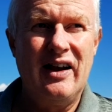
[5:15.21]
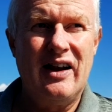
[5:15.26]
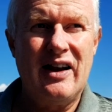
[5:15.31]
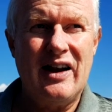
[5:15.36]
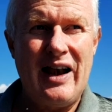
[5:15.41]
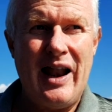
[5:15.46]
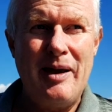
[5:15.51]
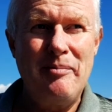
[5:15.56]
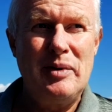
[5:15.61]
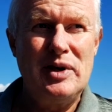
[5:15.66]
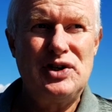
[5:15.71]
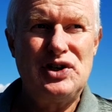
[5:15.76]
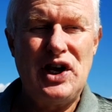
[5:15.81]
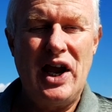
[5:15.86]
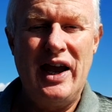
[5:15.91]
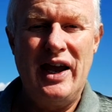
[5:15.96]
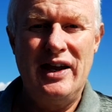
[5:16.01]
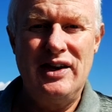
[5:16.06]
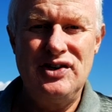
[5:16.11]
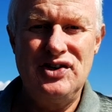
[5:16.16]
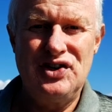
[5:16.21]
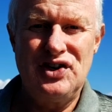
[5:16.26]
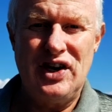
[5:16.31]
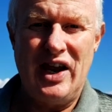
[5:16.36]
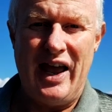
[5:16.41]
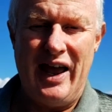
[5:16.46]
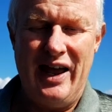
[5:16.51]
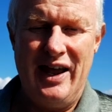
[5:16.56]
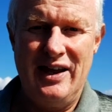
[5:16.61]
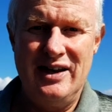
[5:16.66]
climate change
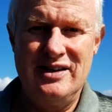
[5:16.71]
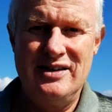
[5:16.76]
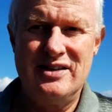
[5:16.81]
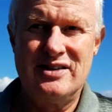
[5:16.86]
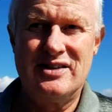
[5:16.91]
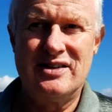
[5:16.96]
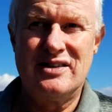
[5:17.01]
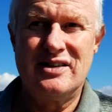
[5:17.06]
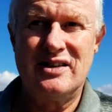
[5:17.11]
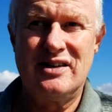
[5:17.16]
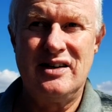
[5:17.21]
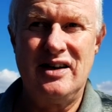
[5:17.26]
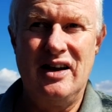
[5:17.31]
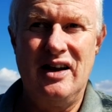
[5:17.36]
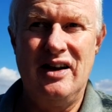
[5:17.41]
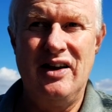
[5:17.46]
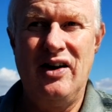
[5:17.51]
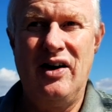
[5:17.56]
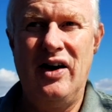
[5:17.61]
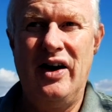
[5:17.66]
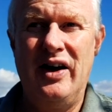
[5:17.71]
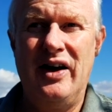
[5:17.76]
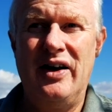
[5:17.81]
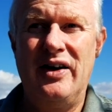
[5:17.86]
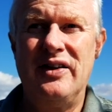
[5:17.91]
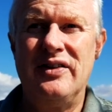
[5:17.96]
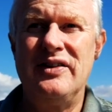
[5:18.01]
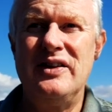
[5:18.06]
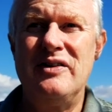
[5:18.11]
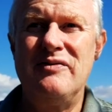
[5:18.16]
and
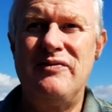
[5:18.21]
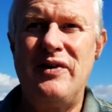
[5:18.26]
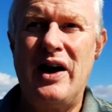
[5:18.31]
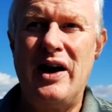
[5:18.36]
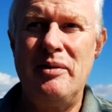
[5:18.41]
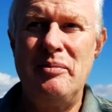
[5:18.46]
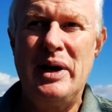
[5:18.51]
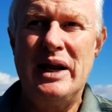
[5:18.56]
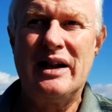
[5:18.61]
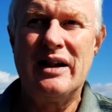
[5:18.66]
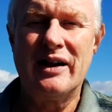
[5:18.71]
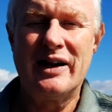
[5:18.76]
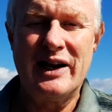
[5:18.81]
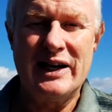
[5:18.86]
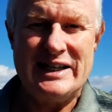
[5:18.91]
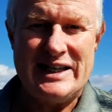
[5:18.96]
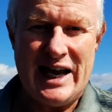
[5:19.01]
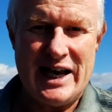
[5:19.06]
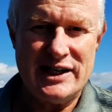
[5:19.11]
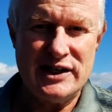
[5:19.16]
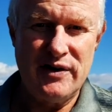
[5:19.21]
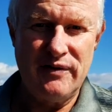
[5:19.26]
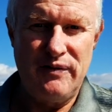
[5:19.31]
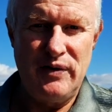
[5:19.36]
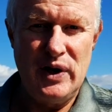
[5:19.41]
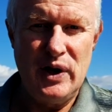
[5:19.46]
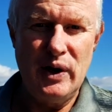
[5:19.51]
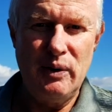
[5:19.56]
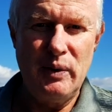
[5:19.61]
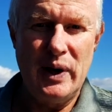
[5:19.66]
uh, the environmental
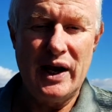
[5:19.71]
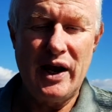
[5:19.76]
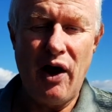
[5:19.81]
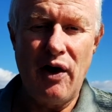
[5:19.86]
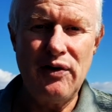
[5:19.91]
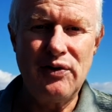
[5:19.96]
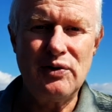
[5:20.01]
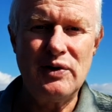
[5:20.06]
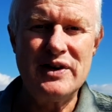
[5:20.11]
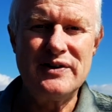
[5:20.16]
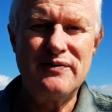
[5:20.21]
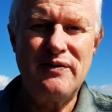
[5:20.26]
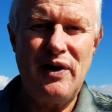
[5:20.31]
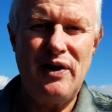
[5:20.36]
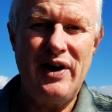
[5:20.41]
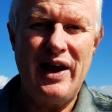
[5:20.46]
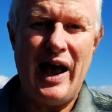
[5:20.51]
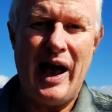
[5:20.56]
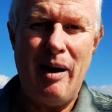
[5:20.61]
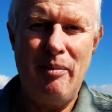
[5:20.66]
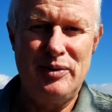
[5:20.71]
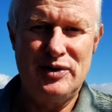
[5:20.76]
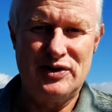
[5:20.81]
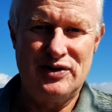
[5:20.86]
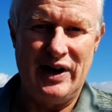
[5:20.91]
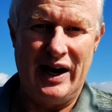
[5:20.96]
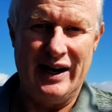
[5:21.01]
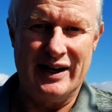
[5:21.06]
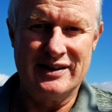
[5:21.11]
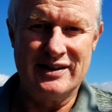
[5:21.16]
catastrophe we're going through is very
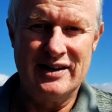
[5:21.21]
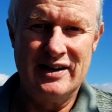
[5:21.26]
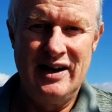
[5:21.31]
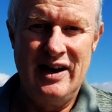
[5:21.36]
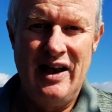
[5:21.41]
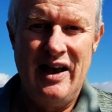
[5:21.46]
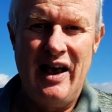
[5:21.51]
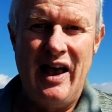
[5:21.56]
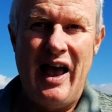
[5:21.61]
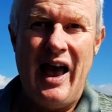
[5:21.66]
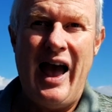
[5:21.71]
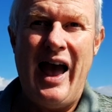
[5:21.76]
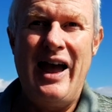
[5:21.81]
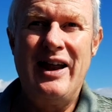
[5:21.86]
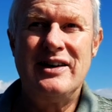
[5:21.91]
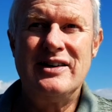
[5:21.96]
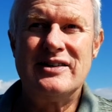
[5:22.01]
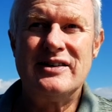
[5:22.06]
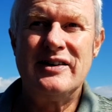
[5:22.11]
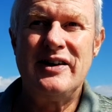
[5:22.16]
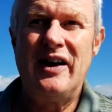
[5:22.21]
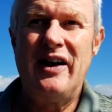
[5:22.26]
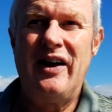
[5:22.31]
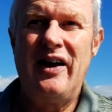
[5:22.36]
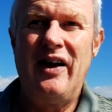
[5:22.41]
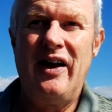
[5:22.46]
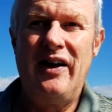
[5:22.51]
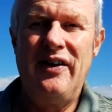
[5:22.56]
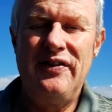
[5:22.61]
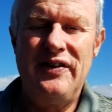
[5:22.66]
abstract, and
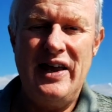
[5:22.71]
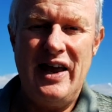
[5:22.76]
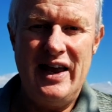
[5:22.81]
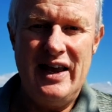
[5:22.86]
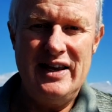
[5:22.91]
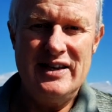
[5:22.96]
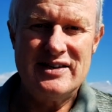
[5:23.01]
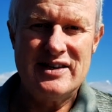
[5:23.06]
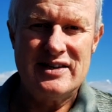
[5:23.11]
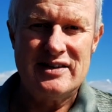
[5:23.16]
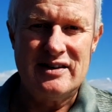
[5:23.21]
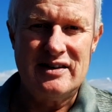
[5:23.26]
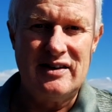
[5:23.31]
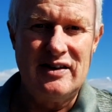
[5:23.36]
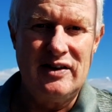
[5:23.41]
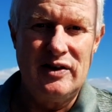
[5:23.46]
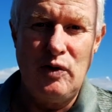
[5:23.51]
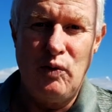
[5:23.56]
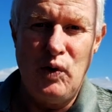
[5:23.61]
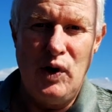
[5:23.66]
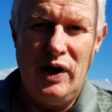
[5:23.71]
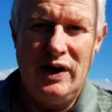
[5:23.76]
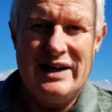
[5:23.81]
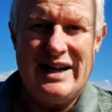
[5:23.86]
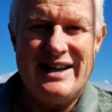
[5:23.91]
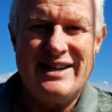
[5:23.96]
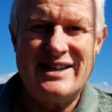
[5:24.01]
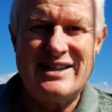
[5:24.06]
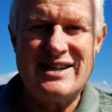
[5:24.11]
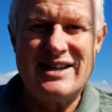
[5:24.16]
there is the world
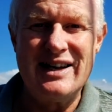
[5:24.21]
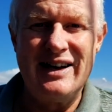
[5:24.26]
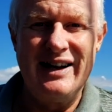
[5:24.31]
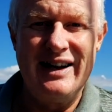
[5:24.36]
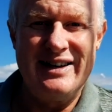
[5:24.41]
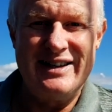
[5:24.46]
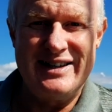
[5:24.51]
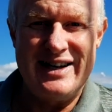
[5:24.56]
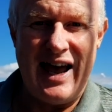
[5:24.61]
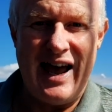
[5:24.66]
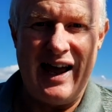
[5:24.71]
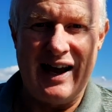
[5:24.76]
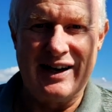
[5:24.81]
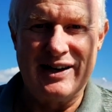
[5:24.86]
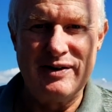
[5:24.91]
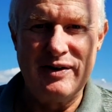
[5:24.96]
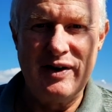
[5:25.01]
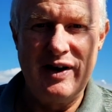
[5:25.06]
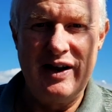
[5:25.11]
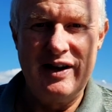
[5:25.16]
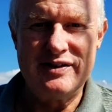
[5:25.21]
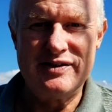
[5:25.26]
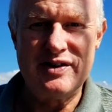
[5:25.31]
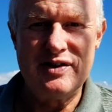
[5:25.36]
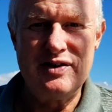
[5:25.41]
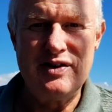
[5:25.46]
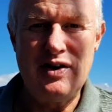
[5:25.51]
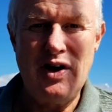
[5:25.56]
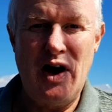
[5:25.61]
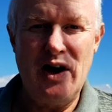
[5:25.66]
is still intact. It's
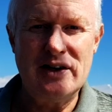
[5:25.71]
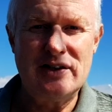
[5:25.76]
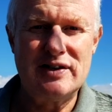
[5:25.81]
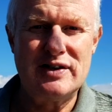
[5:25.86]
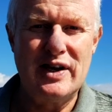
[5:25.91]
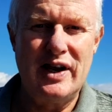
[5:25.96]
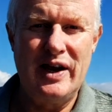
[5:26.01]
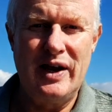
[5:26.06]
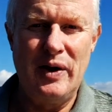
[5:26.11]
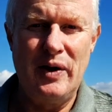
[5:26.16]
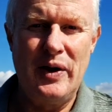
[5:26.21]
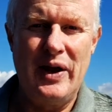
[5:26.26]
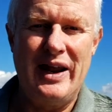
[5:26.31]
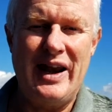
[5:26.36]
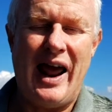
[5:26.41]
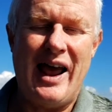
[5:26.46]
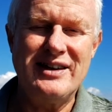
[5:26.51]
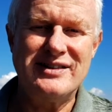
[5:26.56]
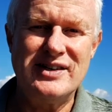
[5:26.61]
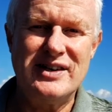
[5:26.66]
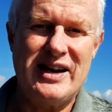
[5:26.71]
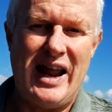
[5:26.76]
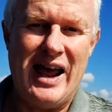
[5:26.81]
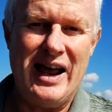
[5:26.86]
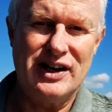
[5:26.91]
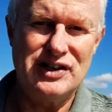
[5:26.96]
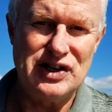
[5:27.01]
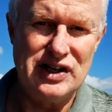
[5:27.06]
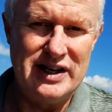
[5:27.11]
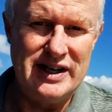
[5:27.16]
not. Uh, it hasn't
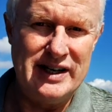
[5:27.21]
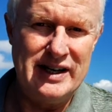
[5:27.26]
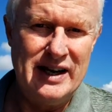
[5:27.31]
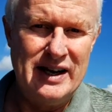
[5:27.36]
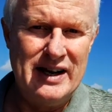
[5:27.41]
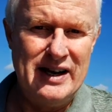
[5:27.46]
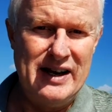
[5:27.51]
actually